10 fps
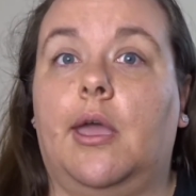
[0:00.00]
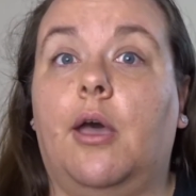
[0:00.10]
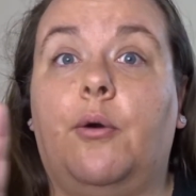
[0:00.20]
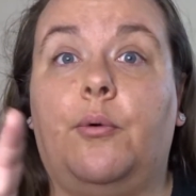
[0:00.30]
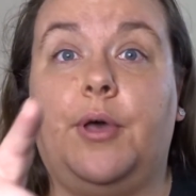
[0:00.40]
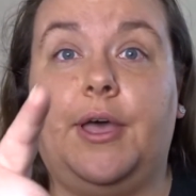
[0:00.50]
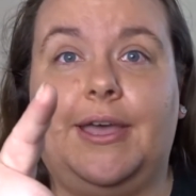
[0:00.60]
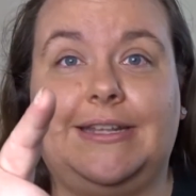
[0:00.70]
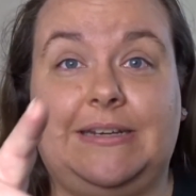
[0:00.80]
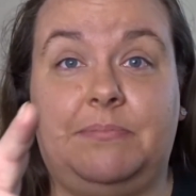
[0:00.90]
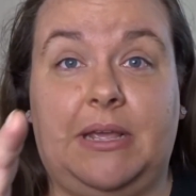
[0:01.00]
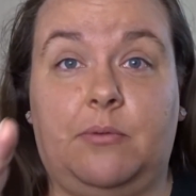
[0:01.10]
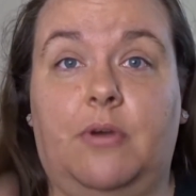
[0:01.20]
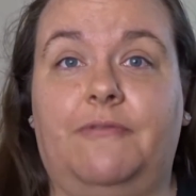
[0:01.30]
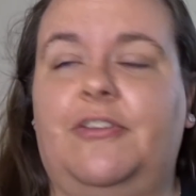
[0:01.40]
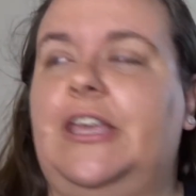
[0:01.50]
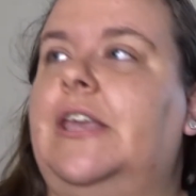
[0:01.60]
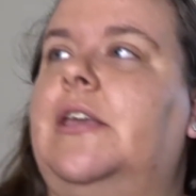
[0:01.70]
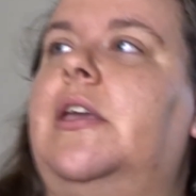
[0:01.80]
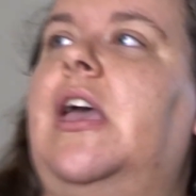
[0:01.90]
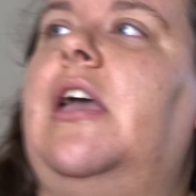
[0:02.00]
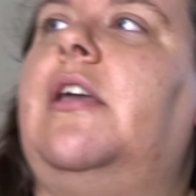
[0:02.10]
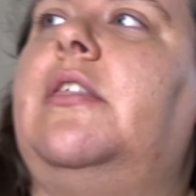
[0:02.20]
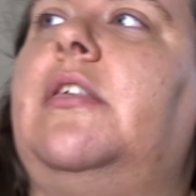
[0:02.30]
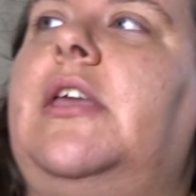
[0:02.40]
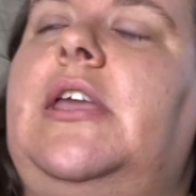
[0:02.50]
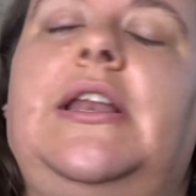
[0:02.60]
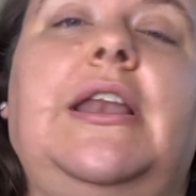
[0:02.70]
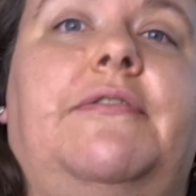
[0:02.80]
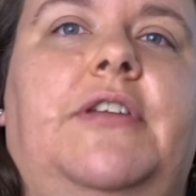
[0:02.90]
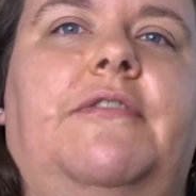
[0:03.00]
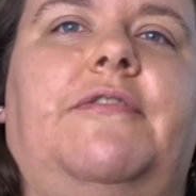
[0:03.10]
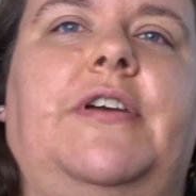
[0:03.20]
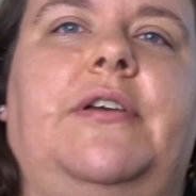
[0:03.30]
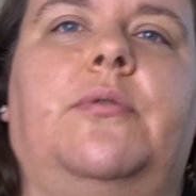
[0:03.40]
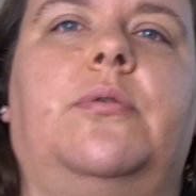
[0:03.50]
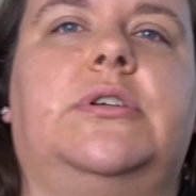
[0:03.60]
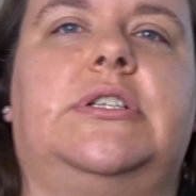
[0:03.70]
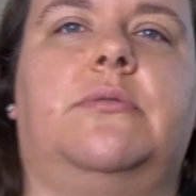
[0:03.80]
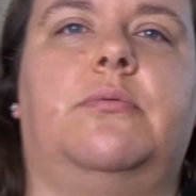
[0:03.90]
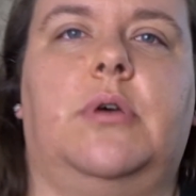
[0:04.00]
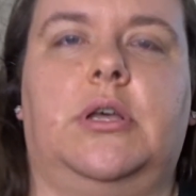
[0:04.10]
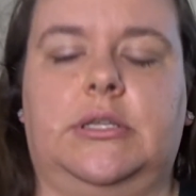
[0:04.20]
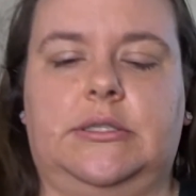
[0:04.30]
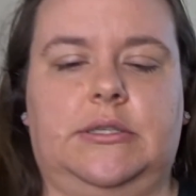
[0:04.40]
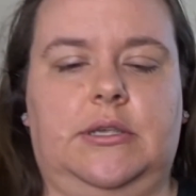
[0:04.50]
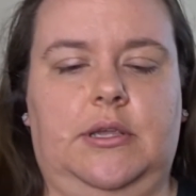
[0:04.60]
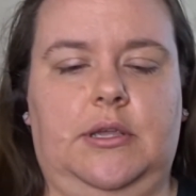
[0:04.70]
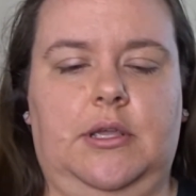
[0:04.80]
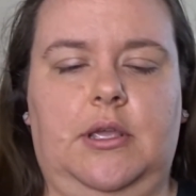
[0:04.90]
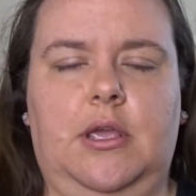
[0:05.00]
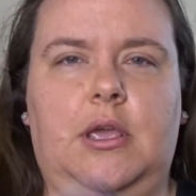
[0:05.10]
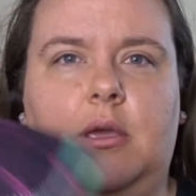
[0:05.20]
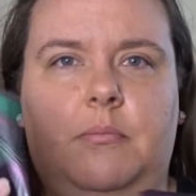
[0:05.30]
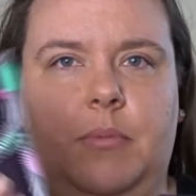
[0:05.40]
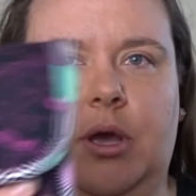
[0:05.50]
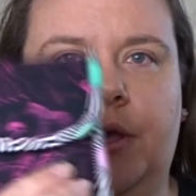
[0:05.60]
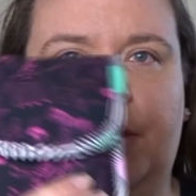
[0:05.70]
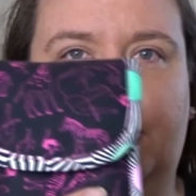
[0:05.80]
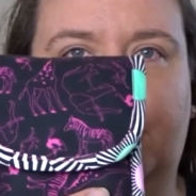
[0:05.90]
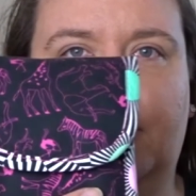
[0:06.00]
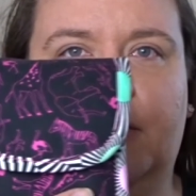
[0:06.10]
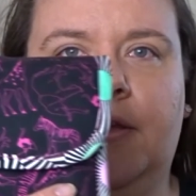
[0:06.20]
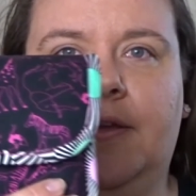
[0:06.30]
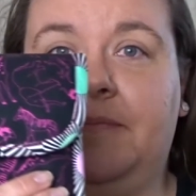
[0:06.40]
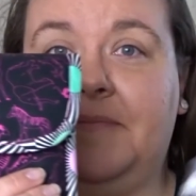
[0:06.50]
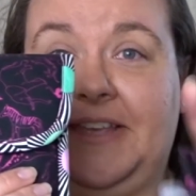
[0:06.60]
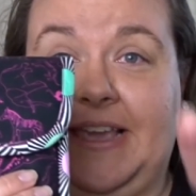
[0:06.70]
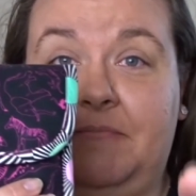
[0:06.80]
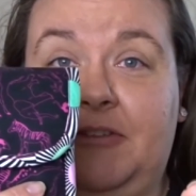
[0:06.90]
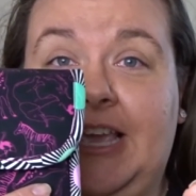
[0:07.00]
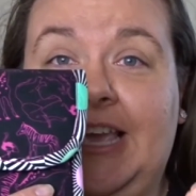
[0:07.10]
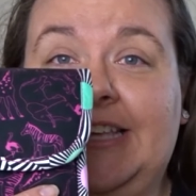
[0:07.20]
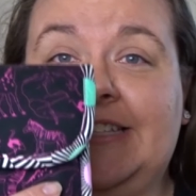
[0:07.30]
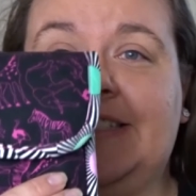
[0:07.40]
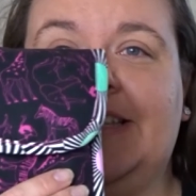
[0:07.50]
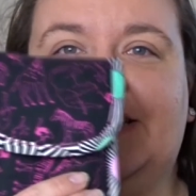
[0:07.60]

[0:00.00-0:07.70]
oh, I did make one thing. The leftover fat quarter was my camera case.